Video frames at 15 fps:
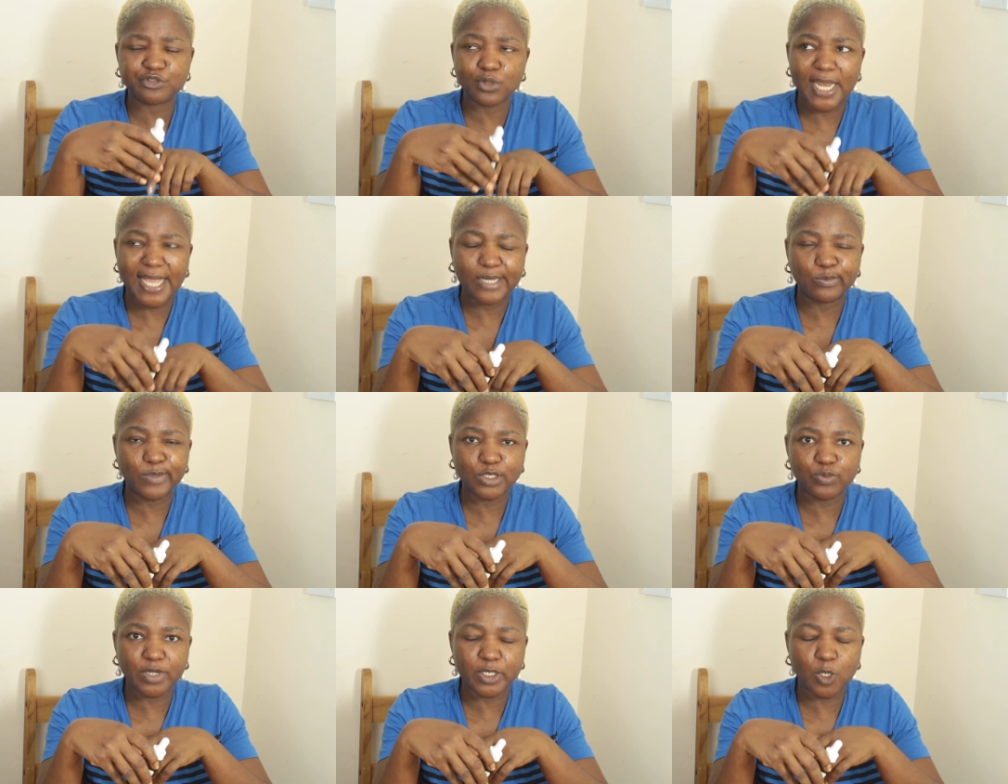So like
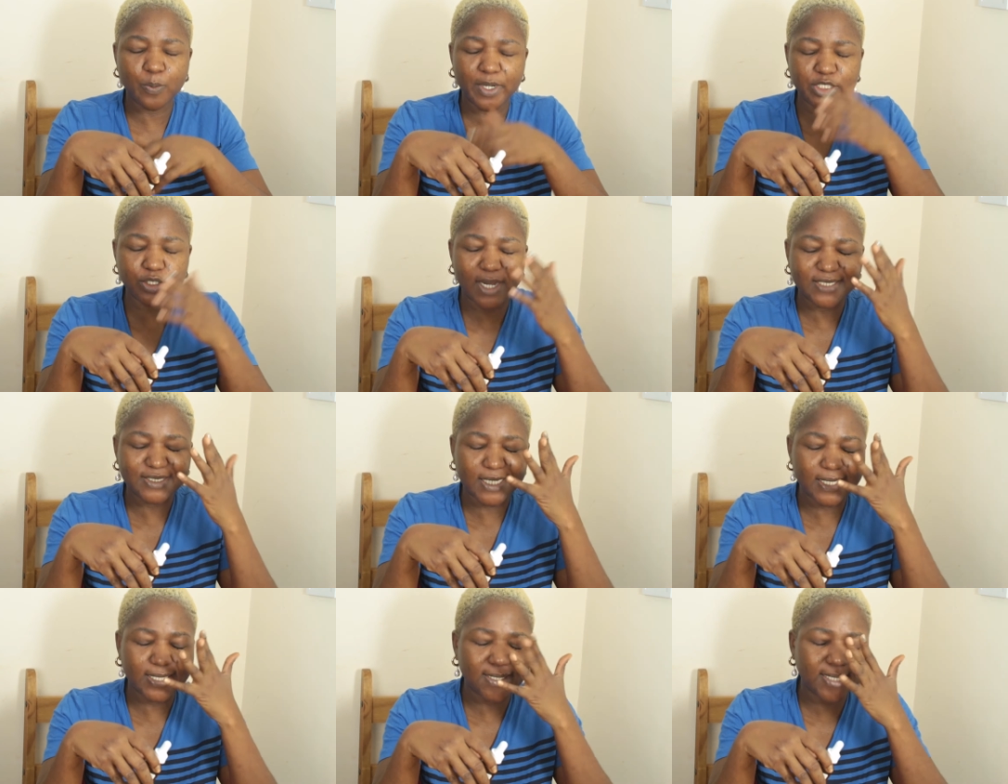when you wake up and your eyes
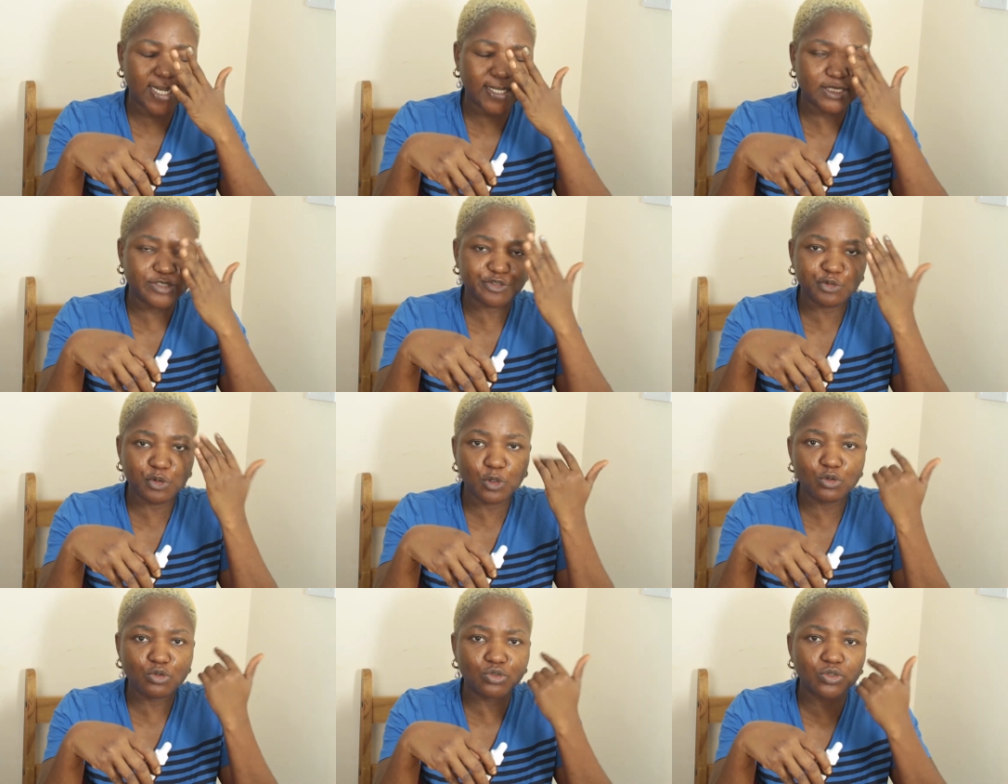are like
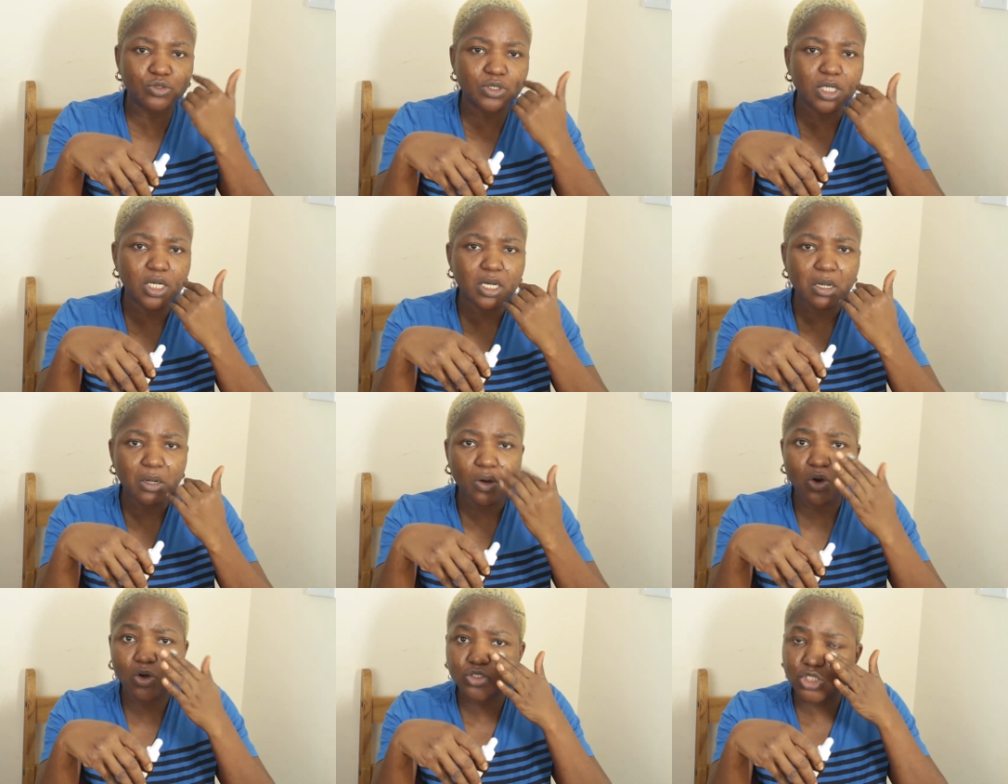swollen,
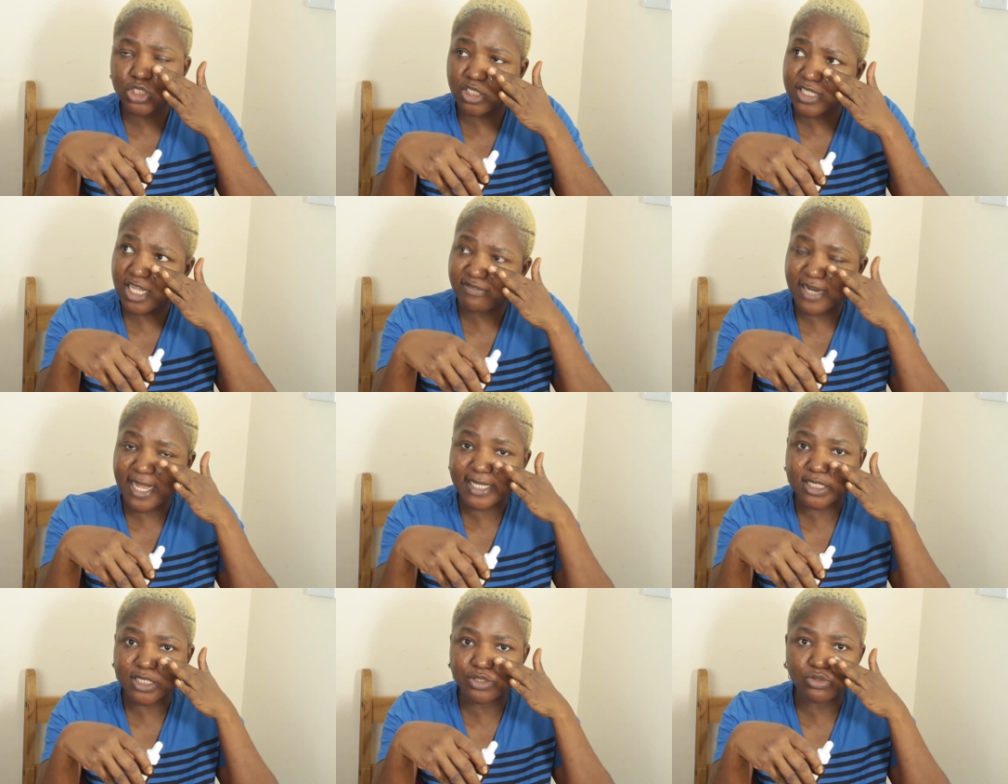or you just have
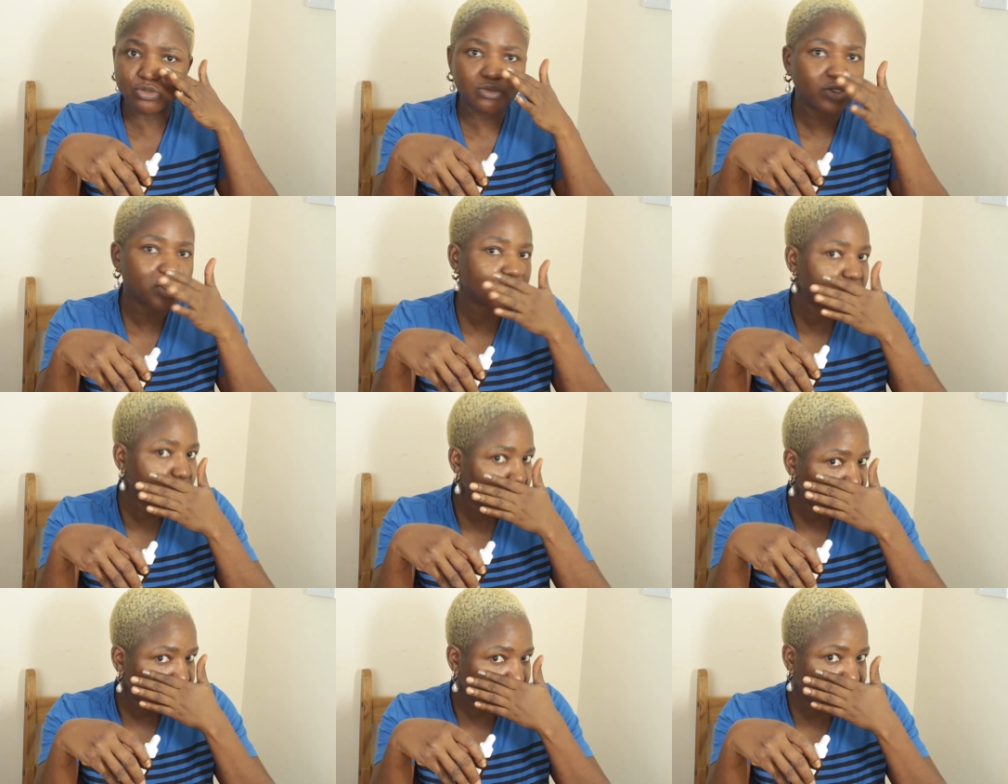like
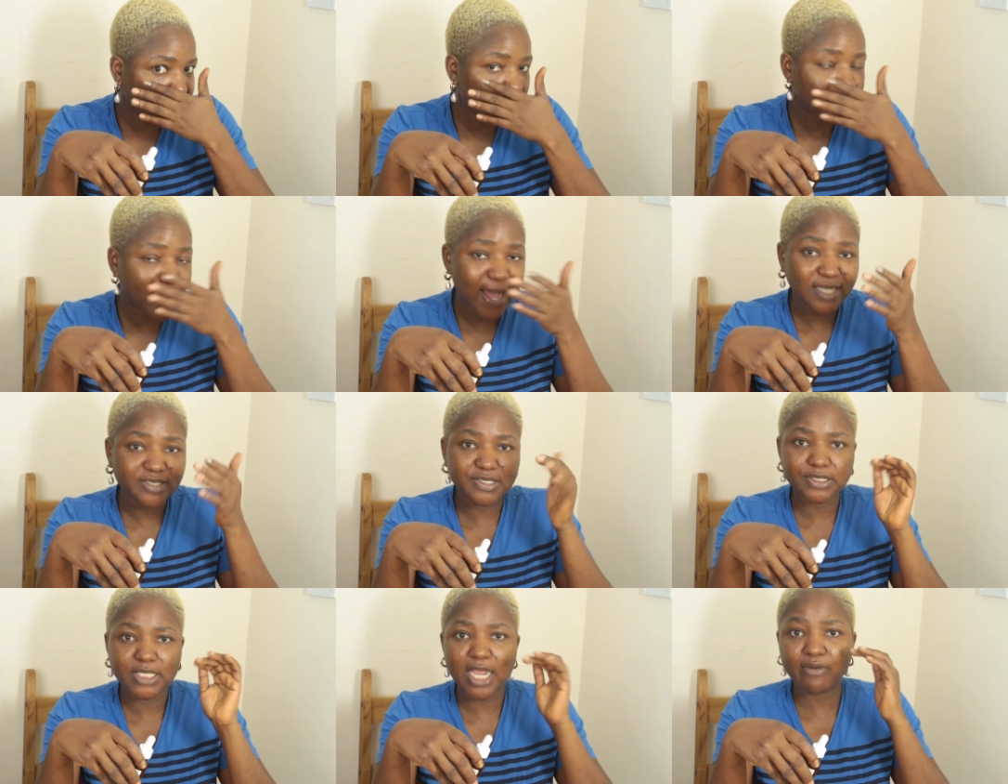Chanel
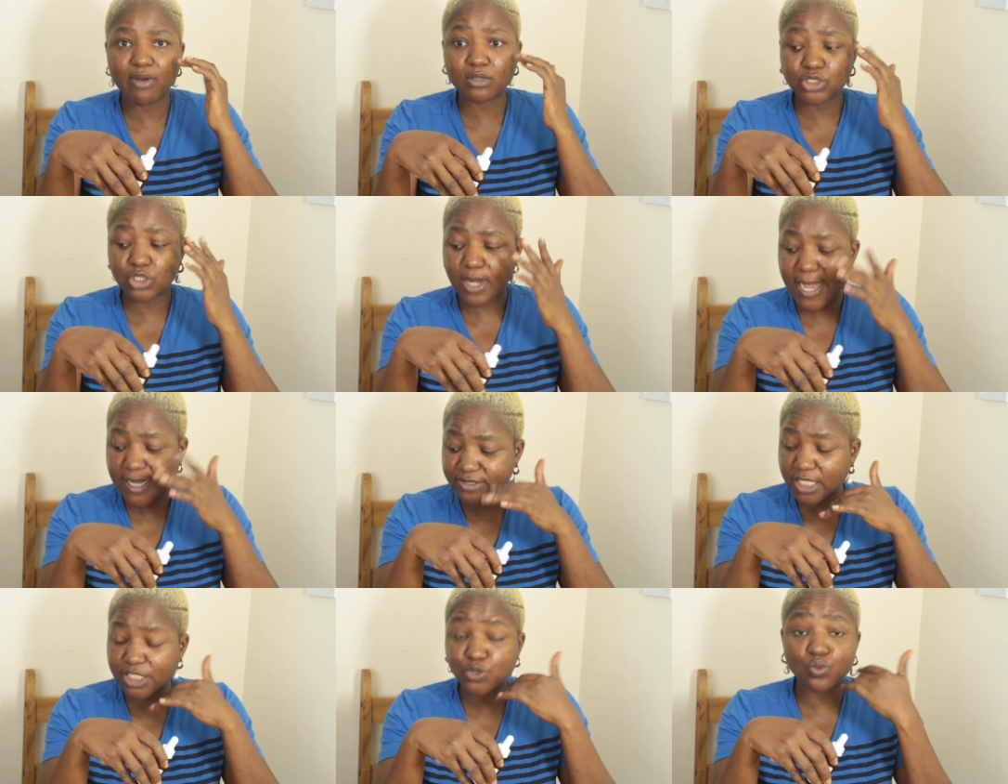bags around your
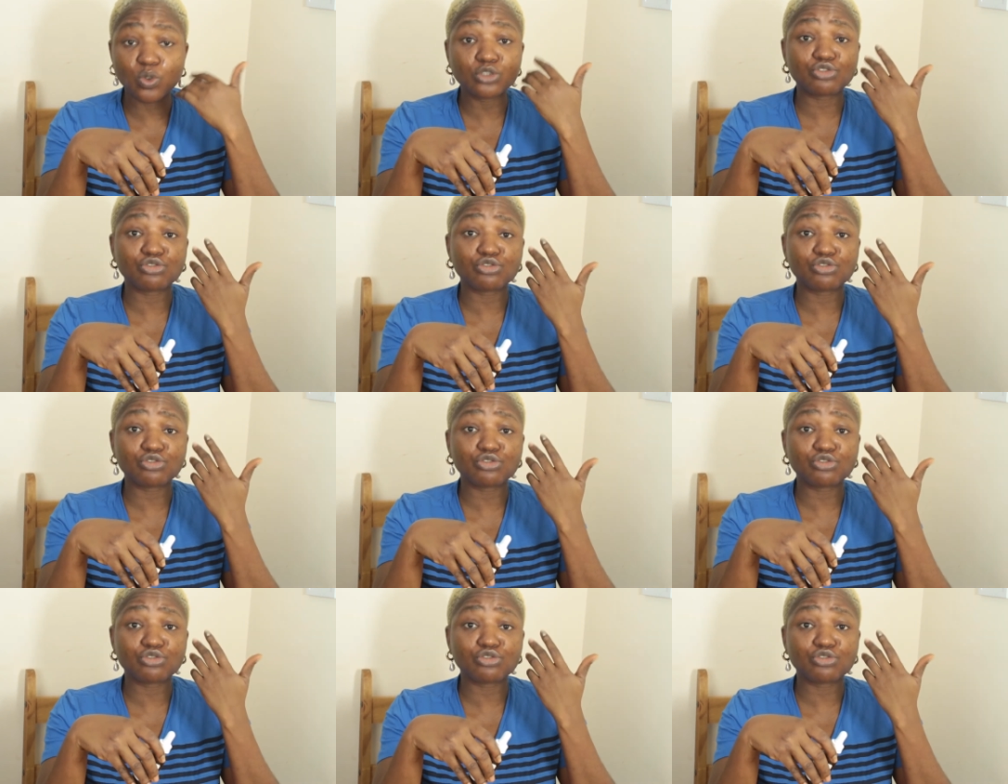eyes and you want